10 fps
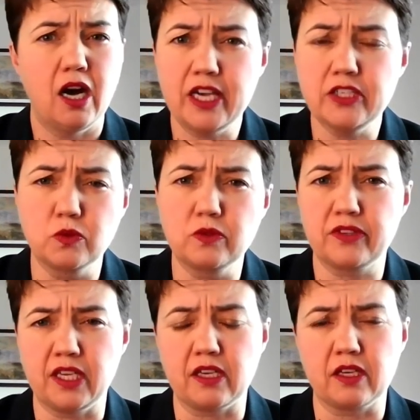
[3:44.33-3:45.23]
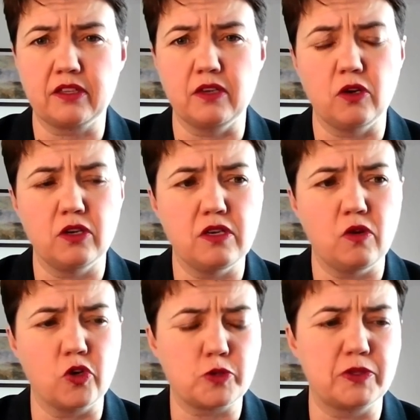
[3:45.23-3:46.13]
I don't think that
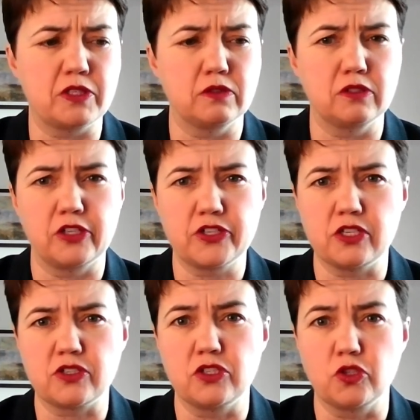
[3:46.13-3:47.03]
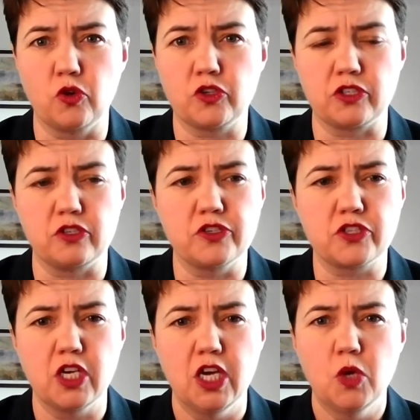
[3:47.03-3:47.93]
hospital nurses and
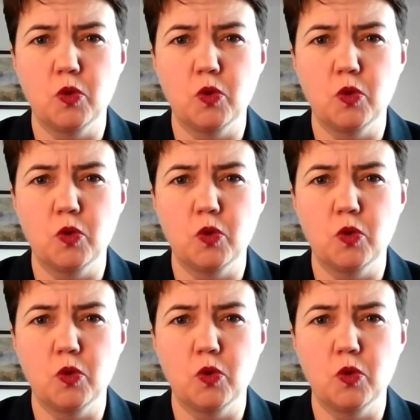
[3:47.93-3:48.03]
doctors